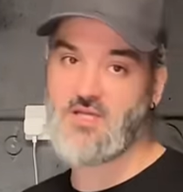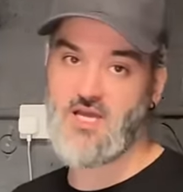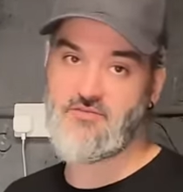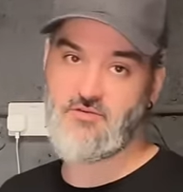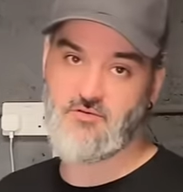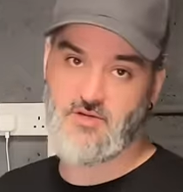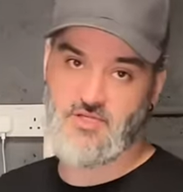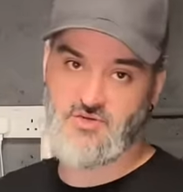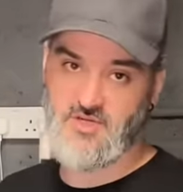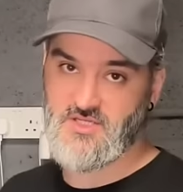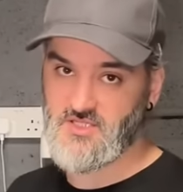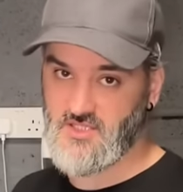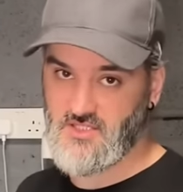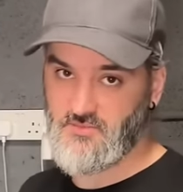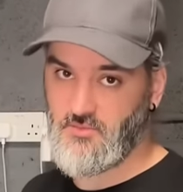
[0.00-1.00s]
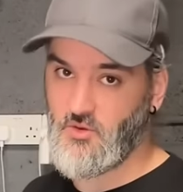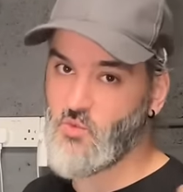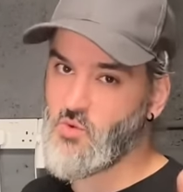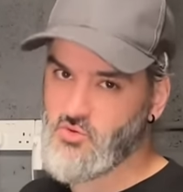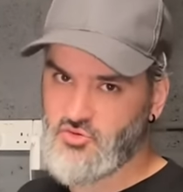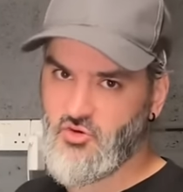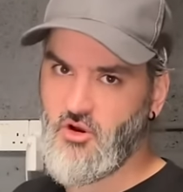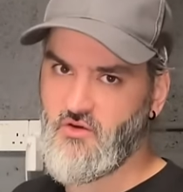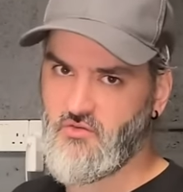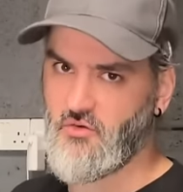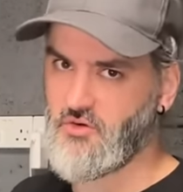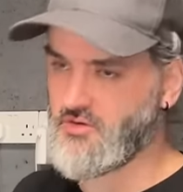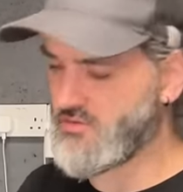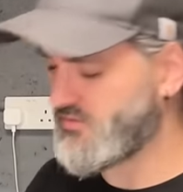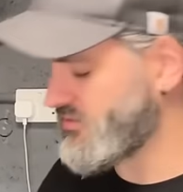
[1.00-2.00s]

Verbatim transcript: that if you're interested. But I will try for you, of